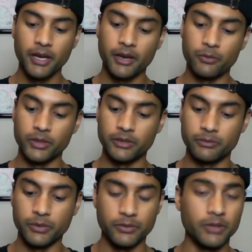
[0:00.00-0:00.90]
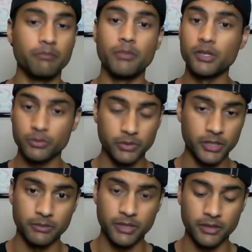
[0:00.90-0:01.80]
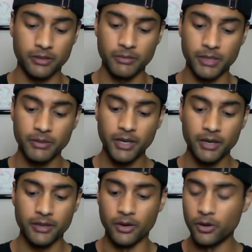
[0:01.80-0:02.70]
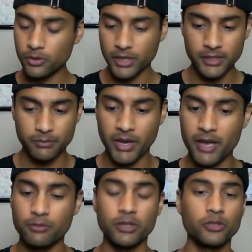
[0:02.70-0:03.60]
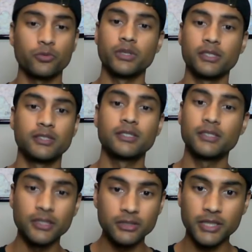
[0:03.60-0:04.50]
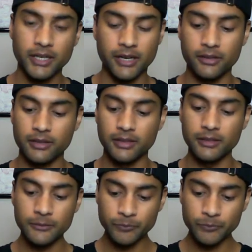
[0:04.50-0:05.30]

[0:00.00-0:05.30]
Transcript: We've seen multiple teams tear them up. The O-line's bad. Russell Wilson's still not healthy.